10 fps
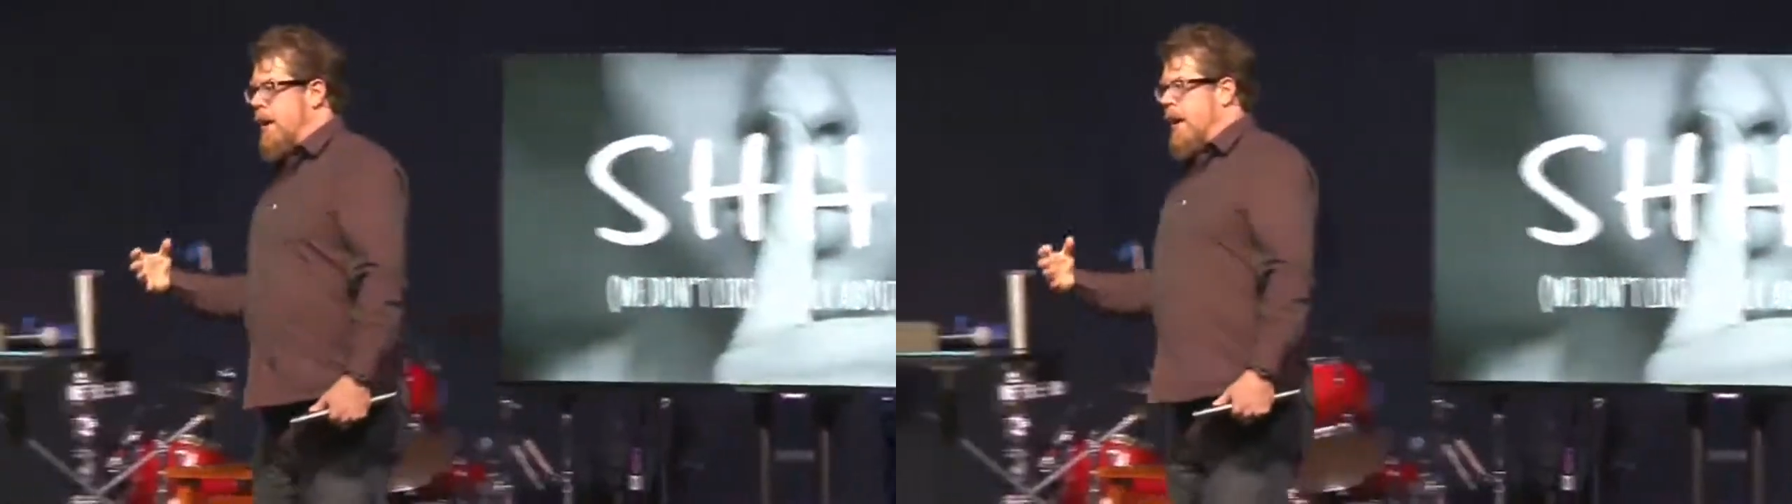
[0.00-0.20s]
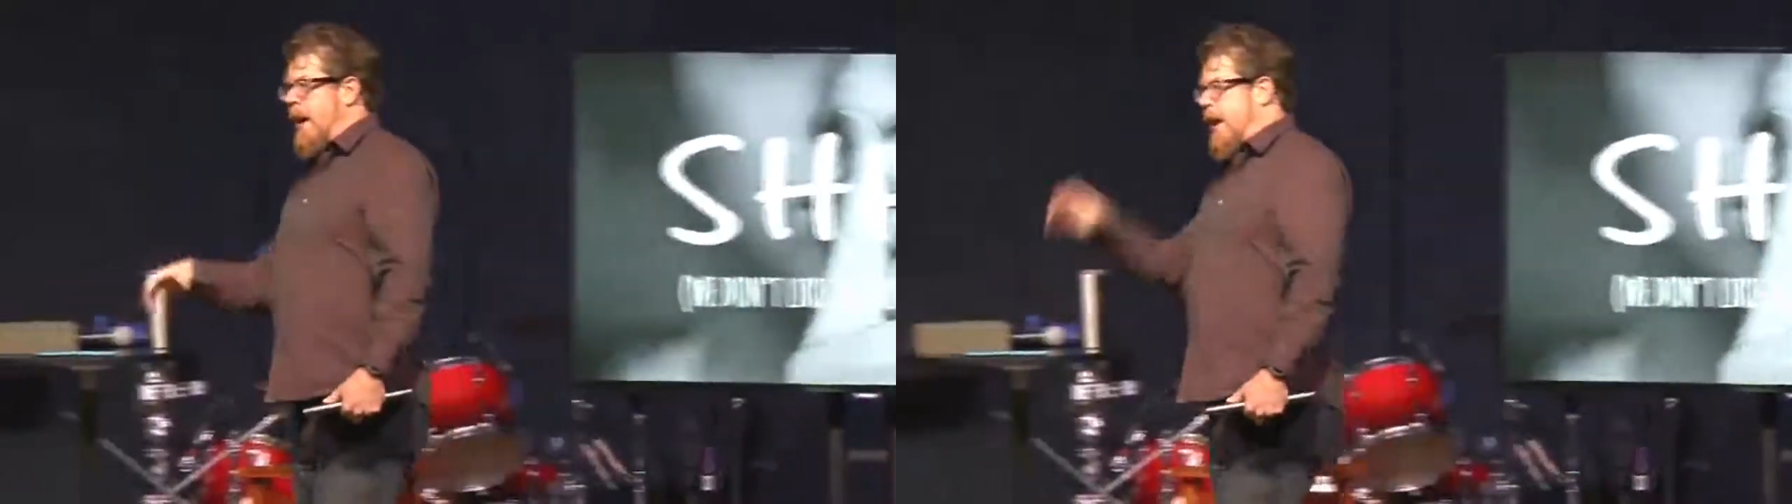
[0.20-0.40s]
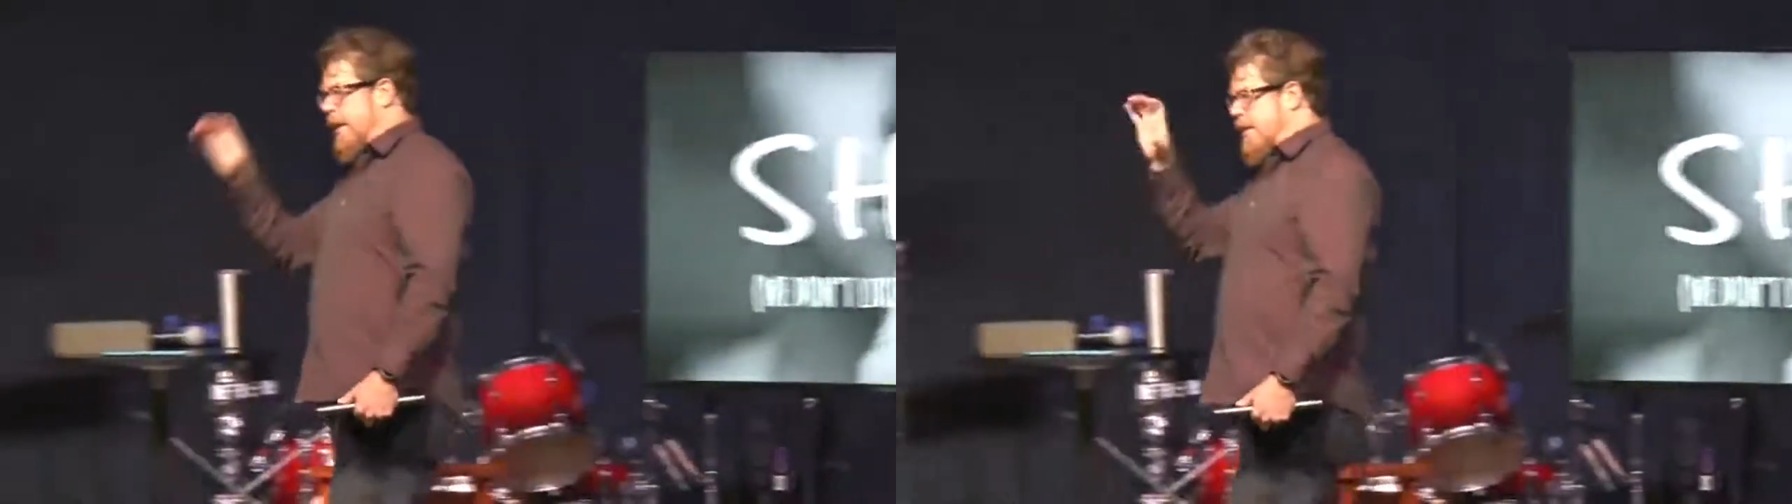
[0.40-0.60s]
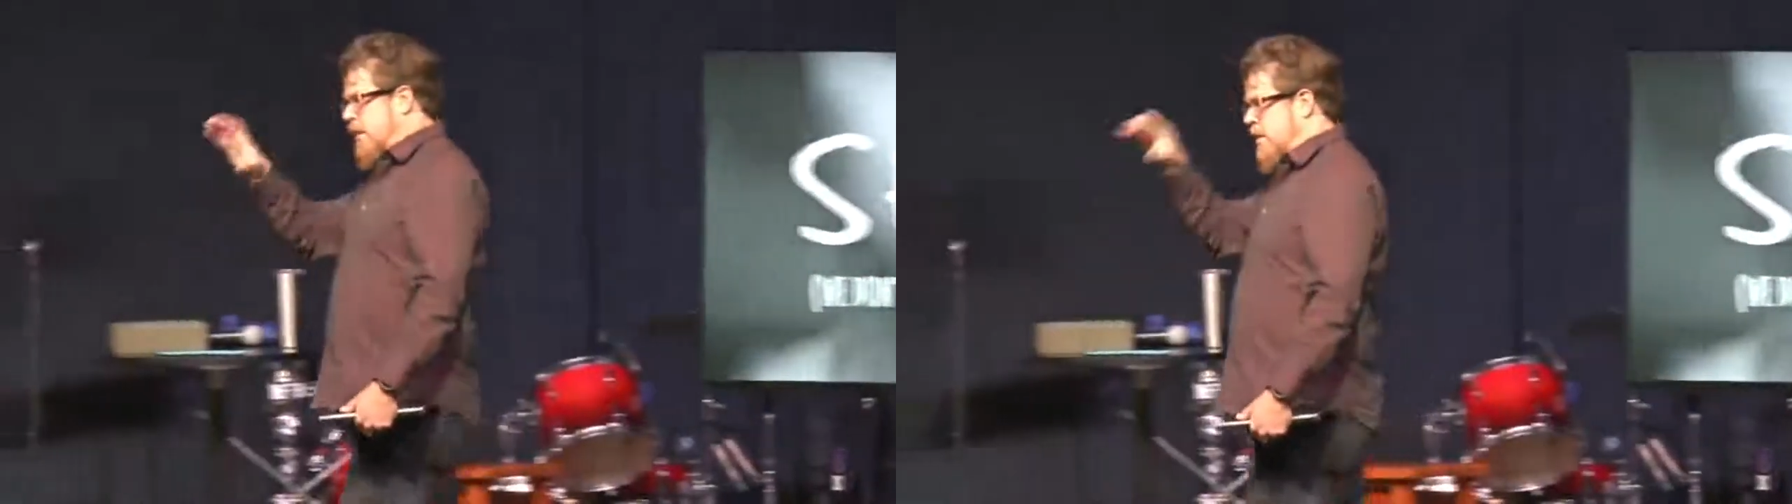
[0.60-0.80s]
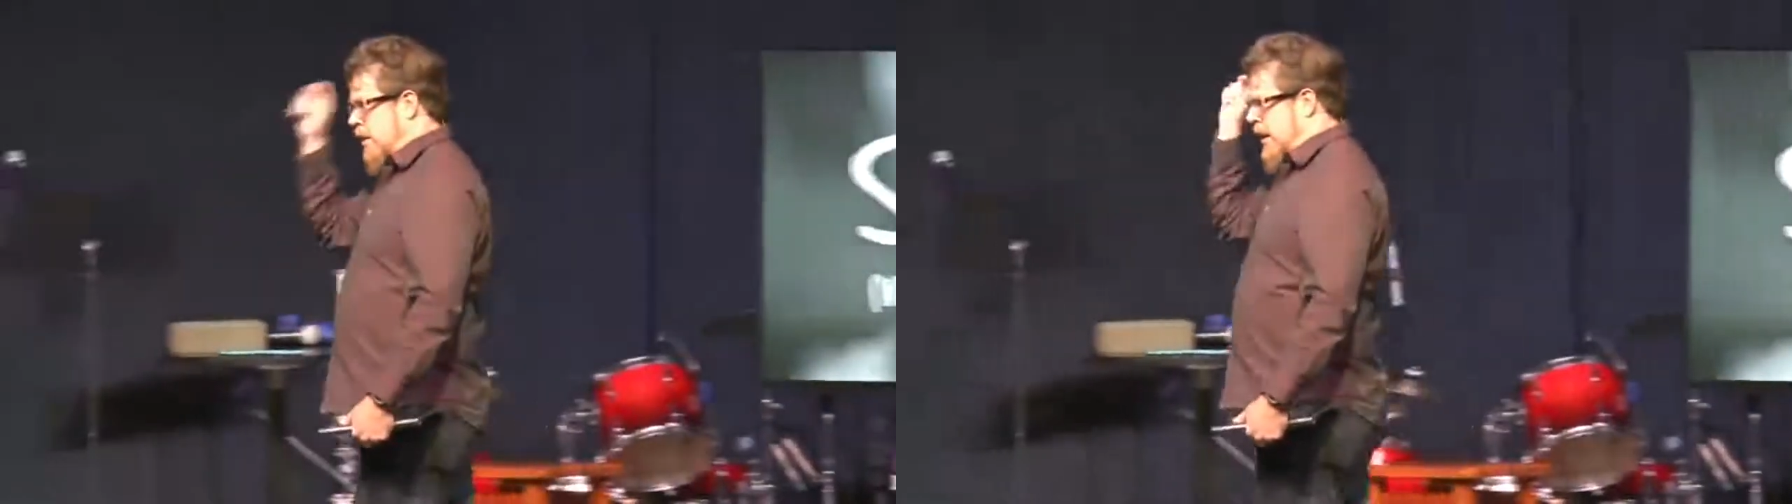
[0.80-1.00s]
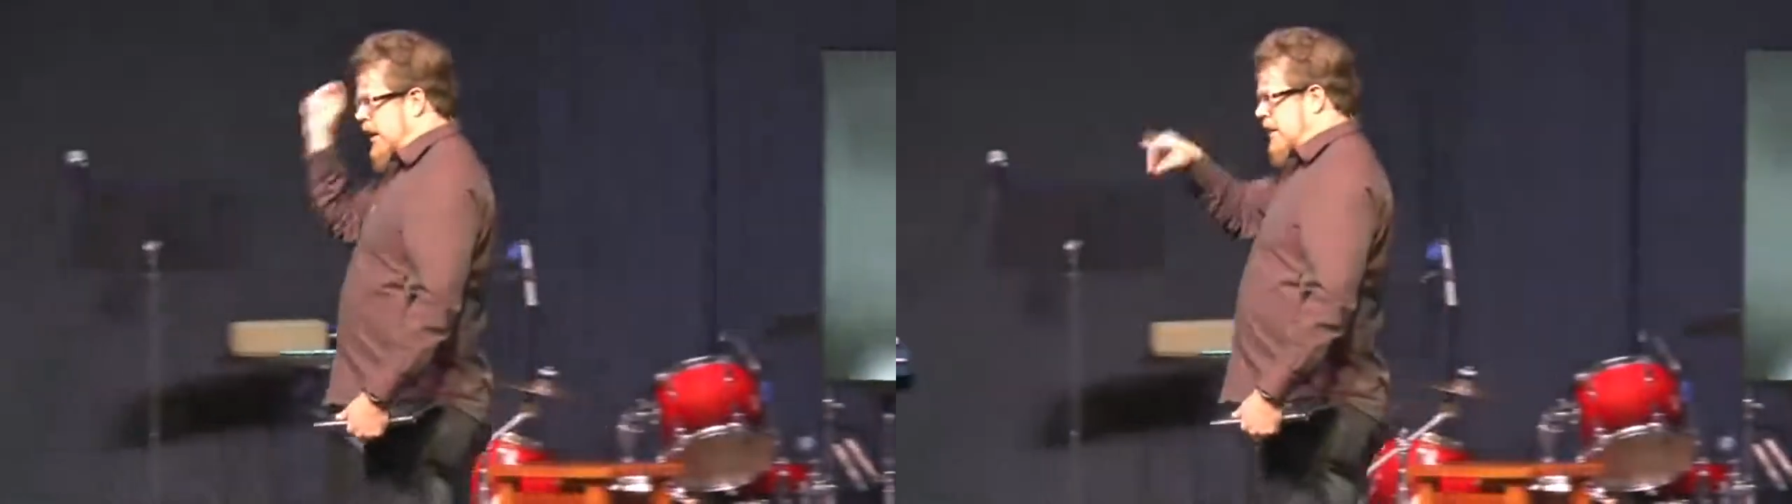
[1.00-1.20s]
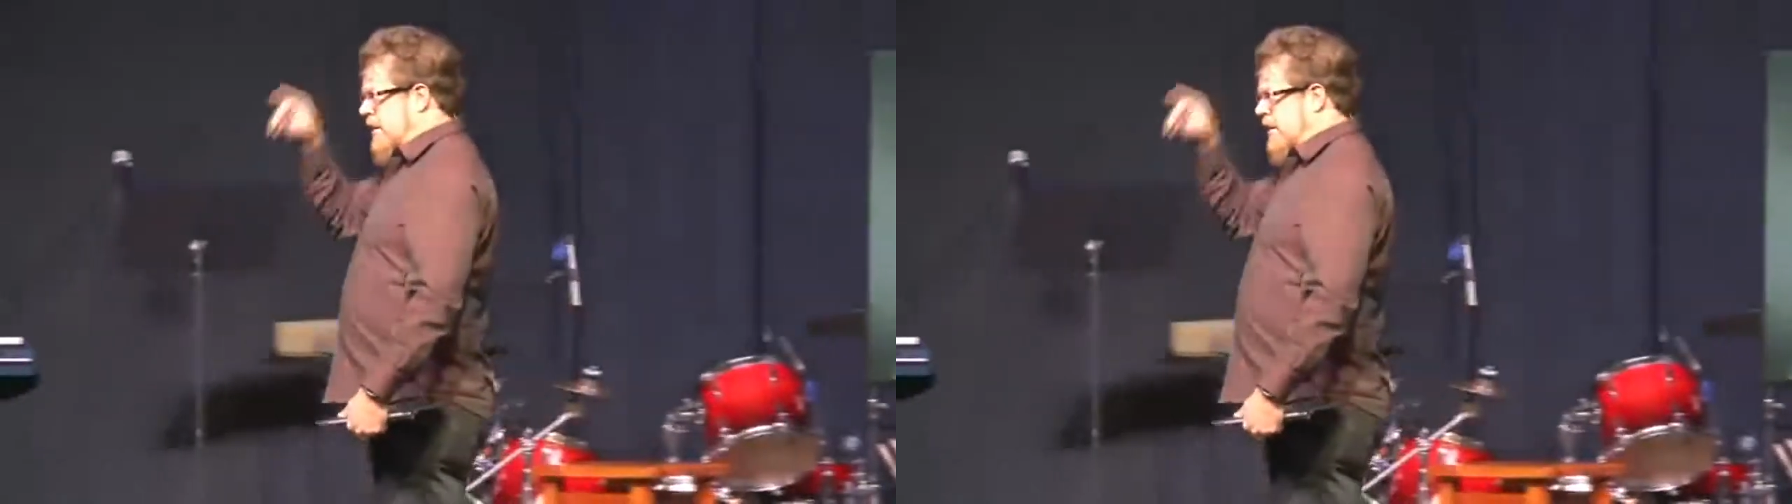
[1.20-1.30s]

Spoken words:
and there's a link that